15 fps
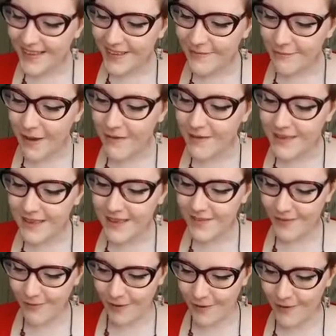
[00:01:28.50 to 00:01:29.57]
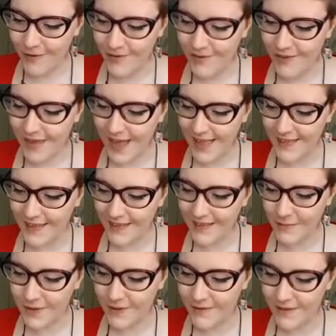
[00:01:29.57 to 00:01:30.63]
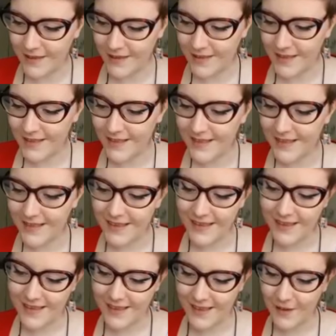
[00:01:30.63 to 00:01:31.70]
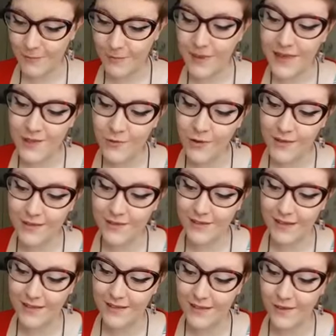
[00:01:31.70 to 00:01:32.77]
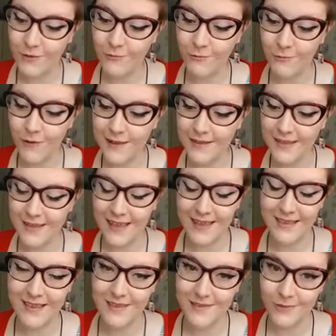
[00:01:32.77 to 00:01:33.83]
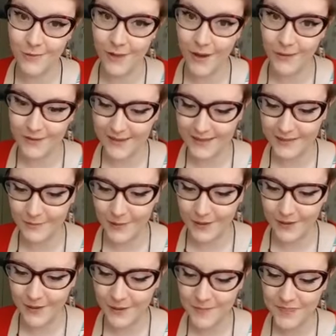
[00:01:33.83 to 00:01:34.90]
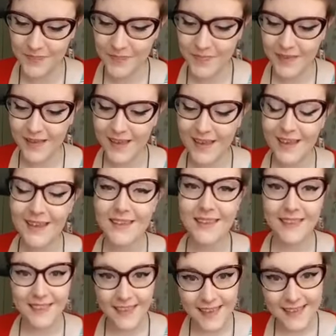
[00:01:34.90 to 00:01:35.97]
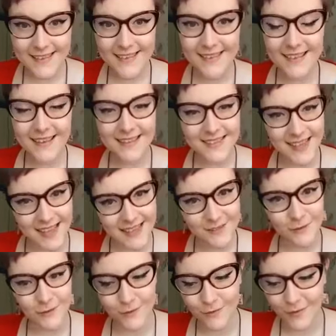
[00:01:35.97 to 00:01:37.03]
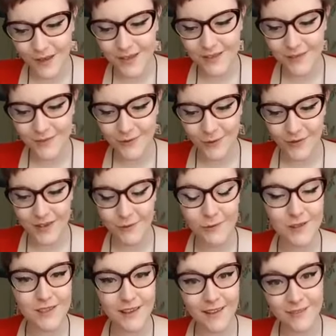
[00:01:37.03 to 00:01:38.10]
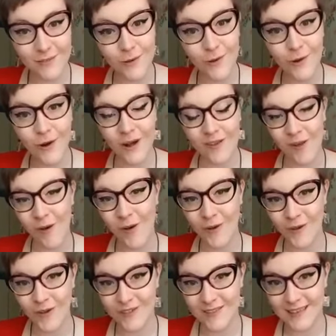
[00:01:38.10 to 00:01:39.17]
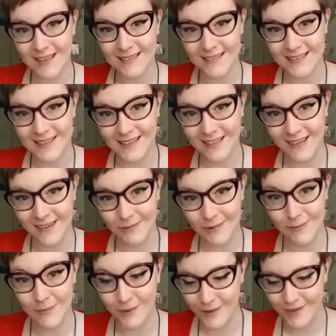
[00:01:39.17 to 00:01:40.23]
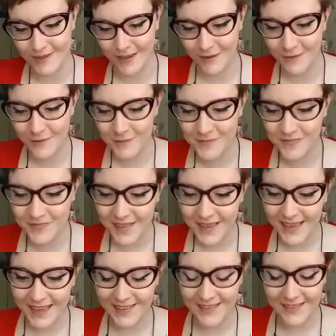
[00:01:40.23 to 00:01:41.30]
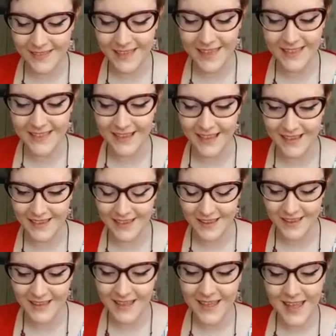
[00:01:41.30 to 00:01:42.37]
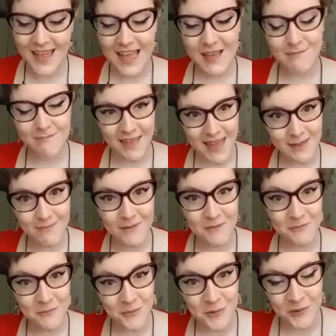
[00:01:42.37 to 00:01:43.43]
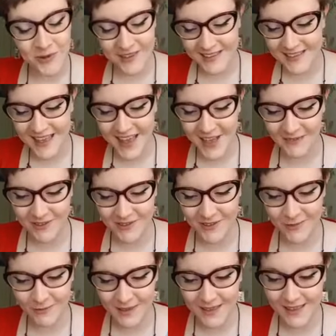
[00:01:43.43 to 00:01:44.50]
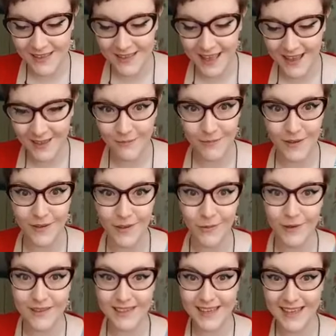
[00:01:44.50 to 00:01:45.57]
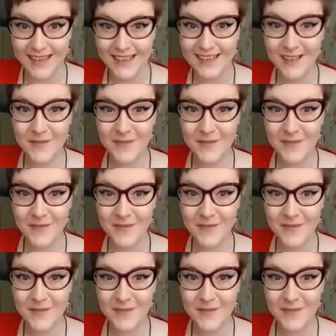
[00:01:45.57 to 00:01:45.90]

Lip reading: Meredith's growth and experience of being transgender resonated throughout this book. This successful first story, which I saw on our Hook and Chesington Library bookshelf, in the teen section, made me more determined to read her second book, which is